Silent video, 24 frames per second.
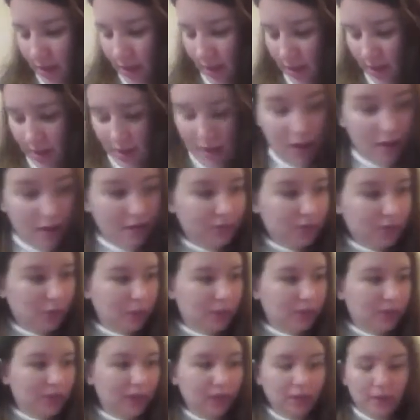not
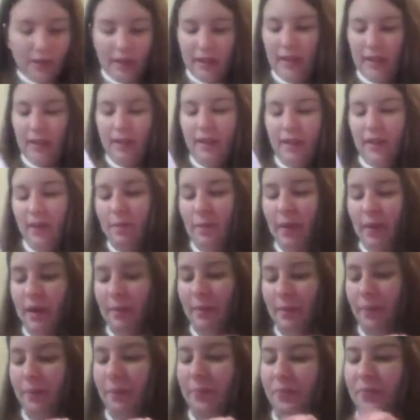folded or anything, but
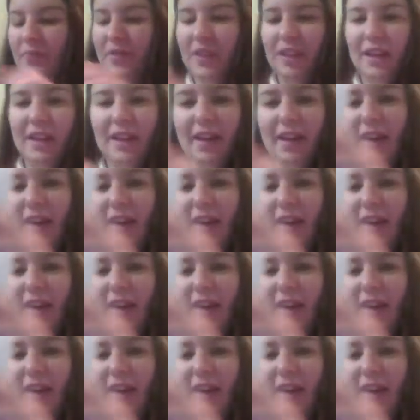I